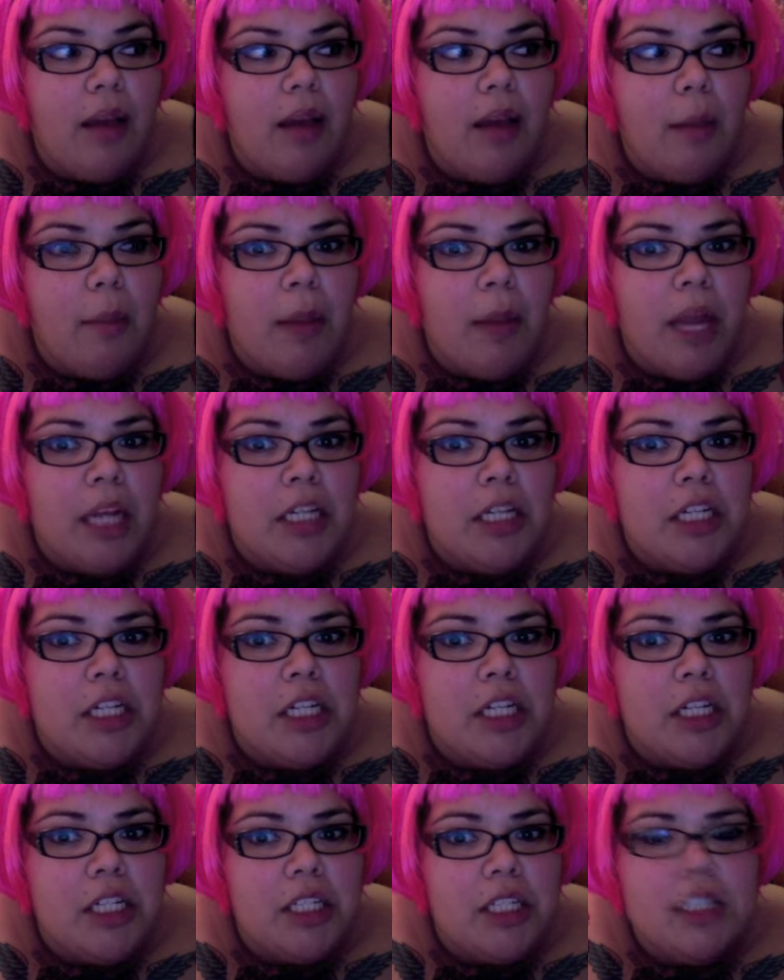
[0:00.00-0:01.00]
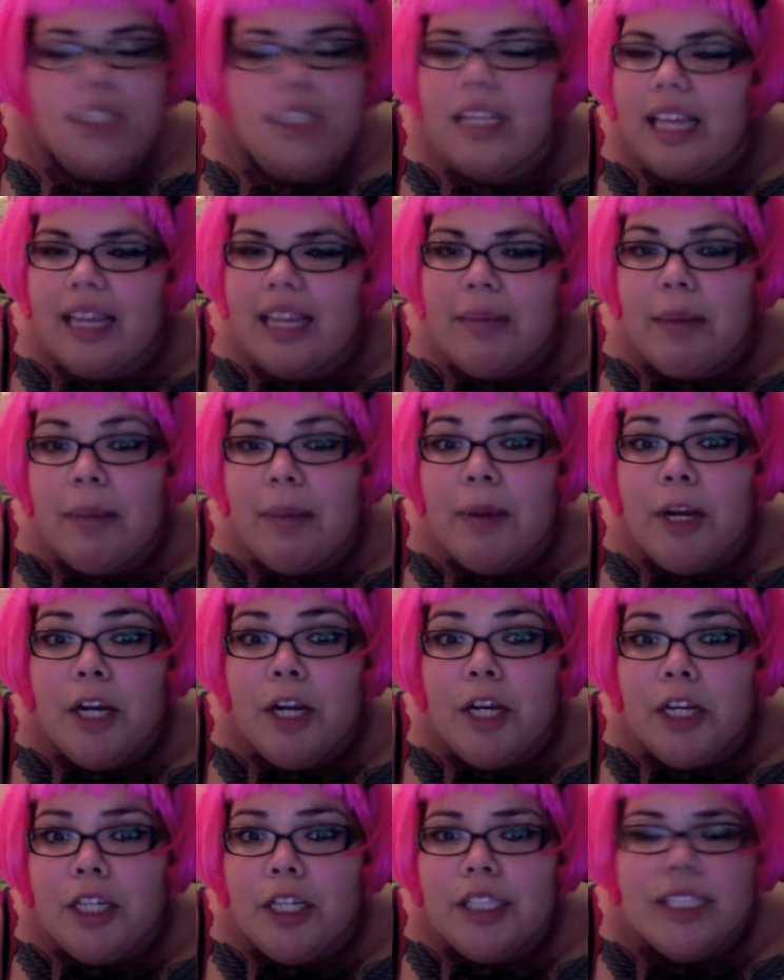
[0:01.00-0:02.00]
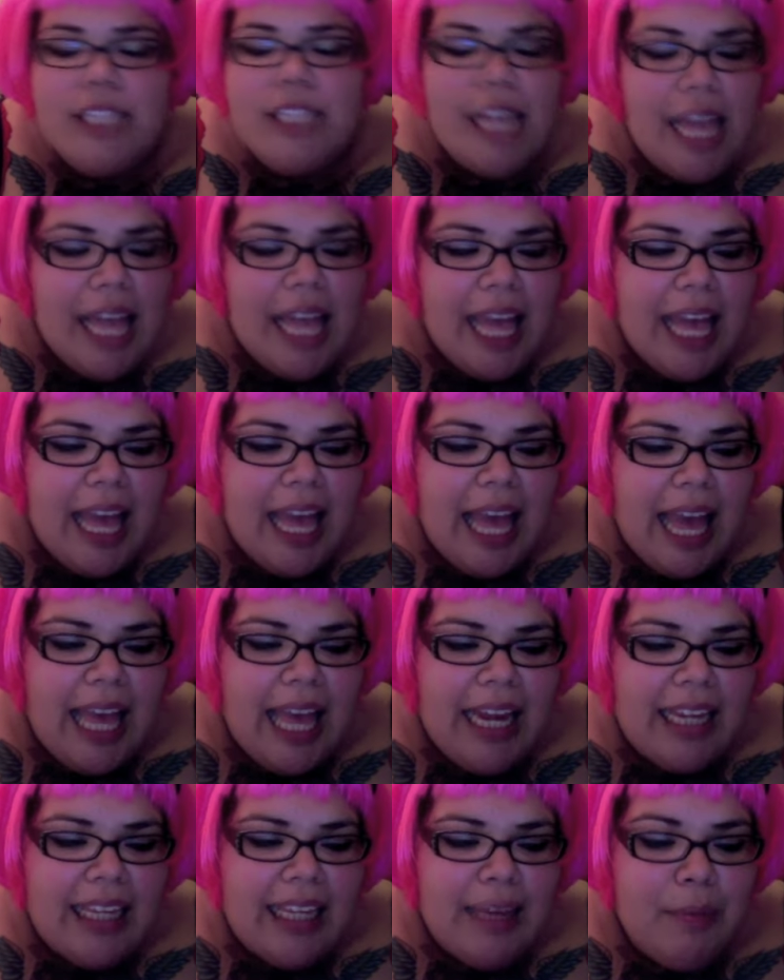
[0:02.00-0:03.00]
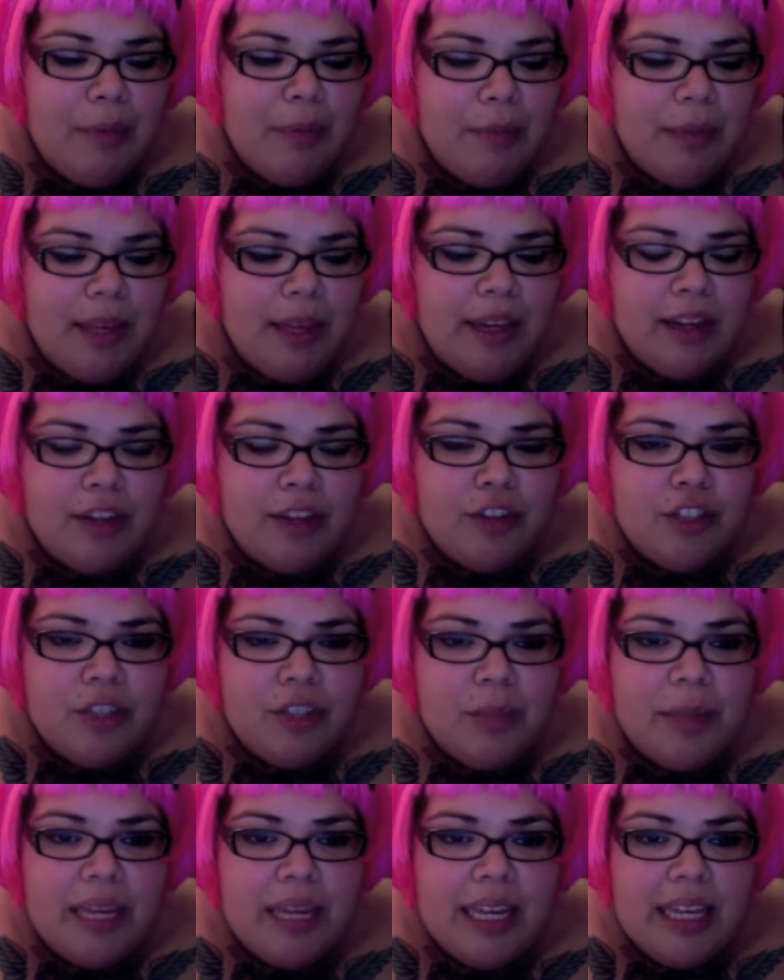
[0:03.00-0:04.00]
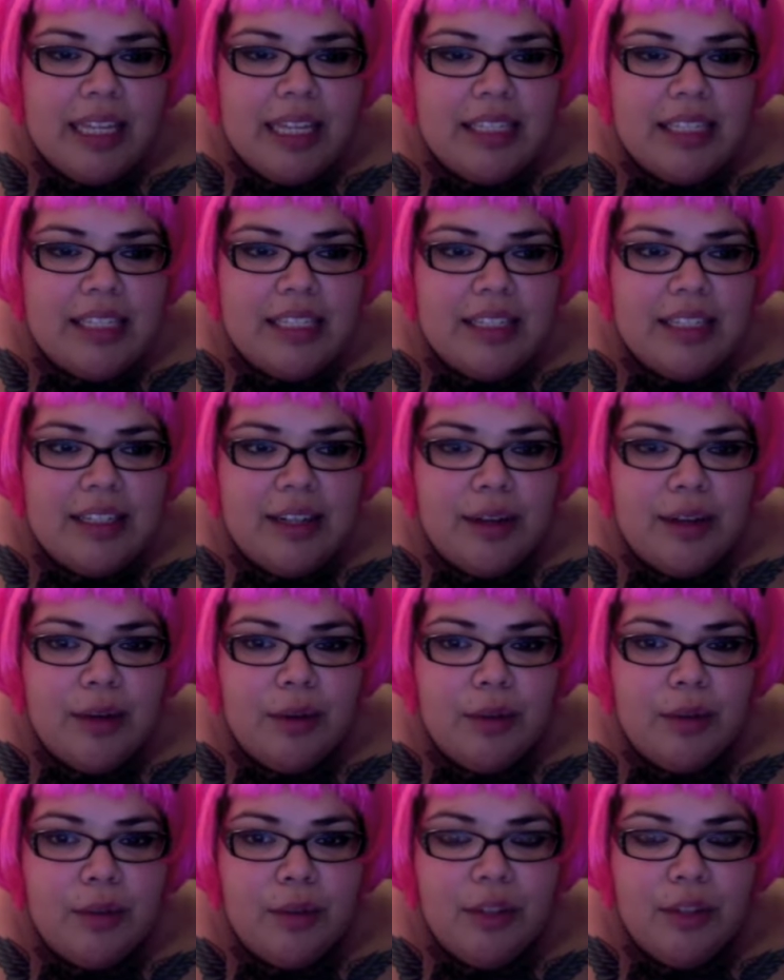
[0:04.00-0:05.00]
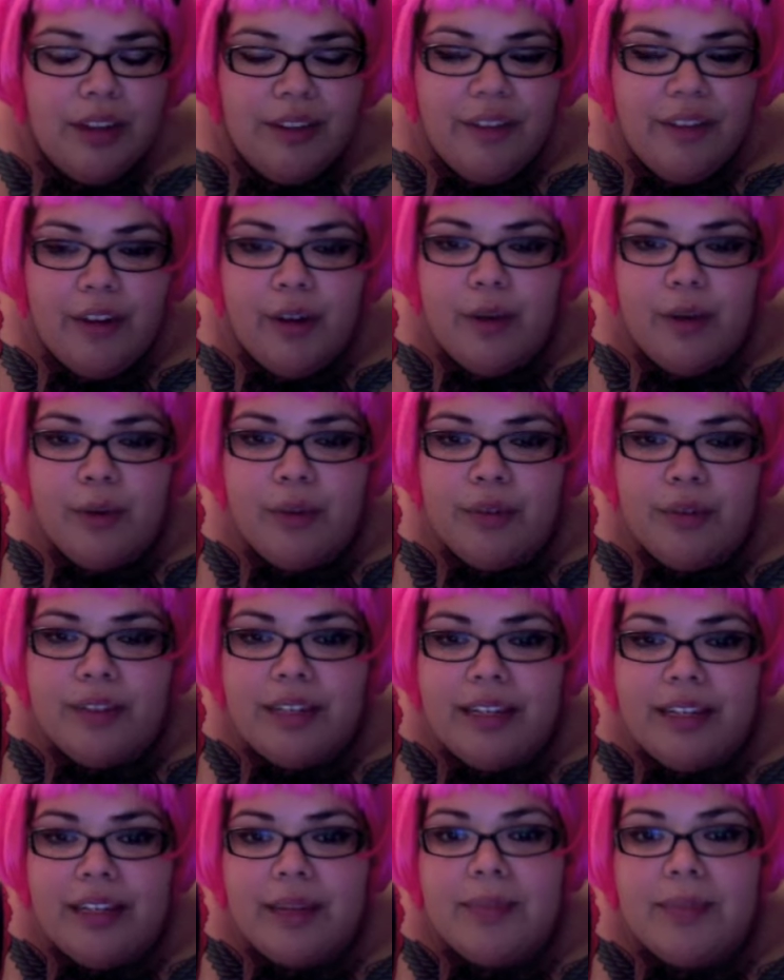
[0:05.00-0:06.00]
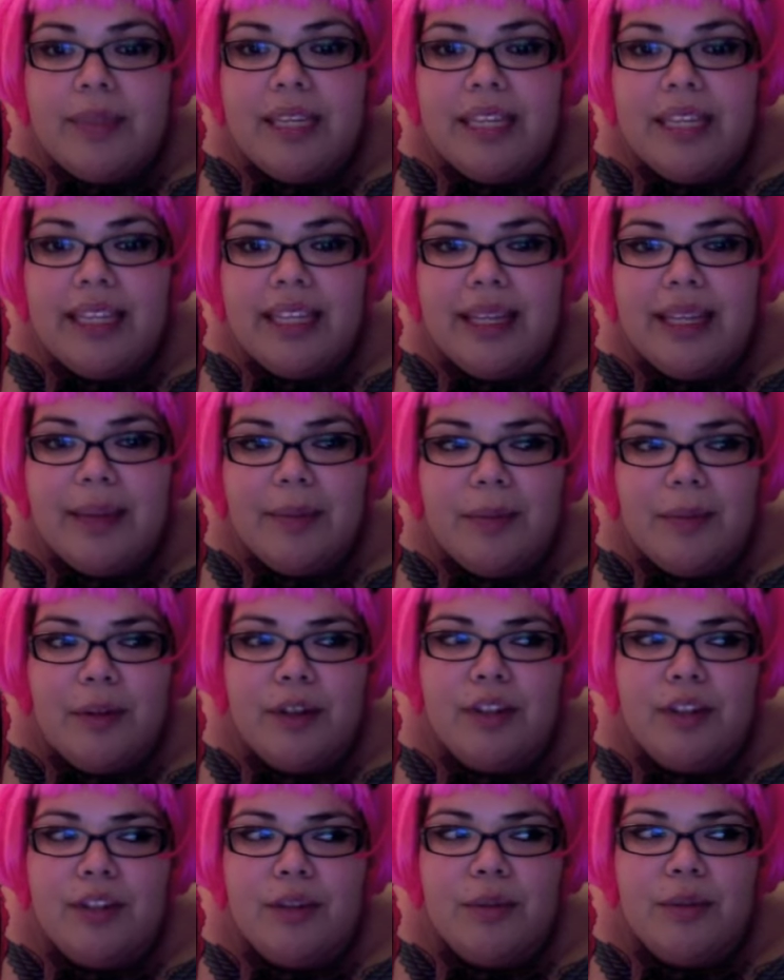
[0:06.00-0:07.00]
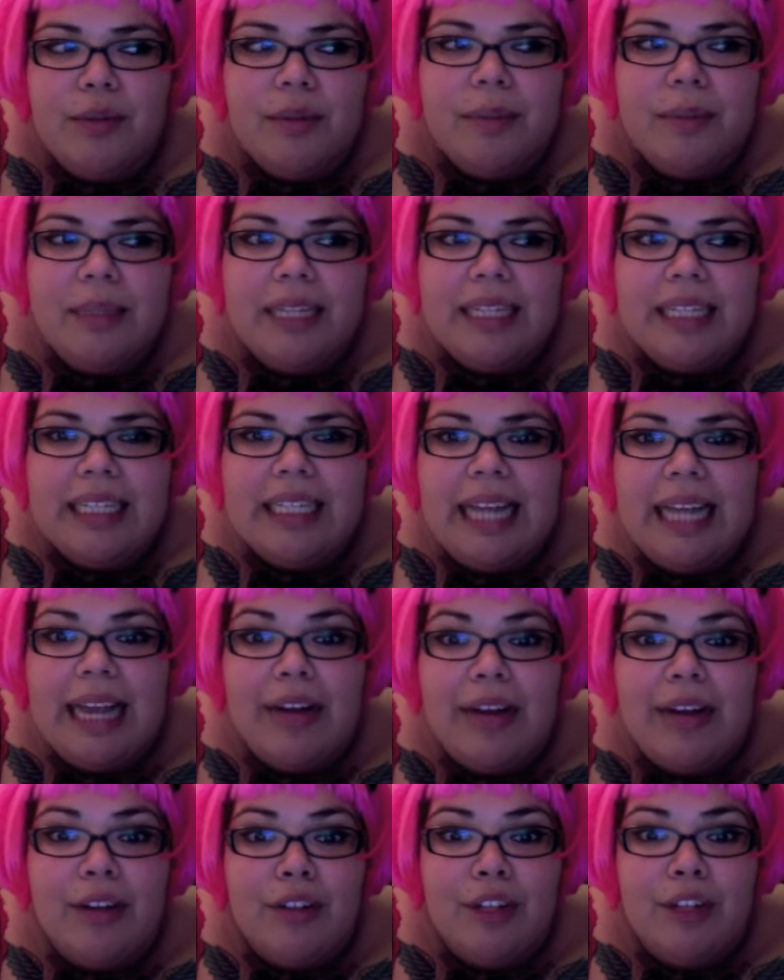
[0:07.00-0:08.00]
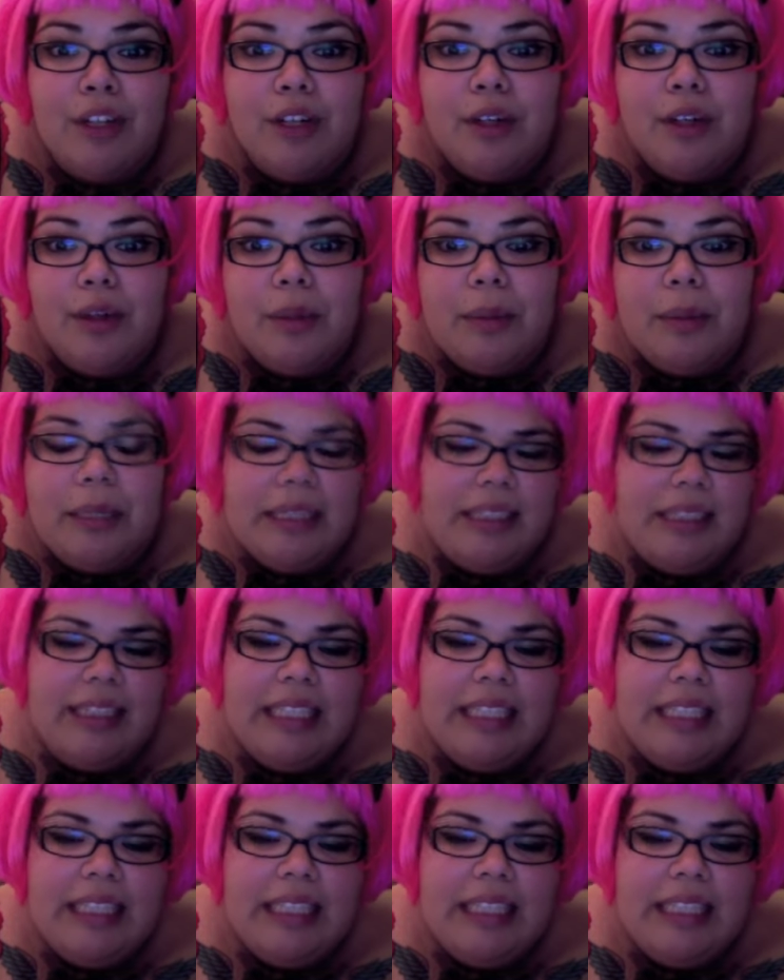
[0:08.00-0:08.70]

panties in my purse, and I keep them there just in case, you know, you never know who's going to end up seeing them or do something, I don't know, but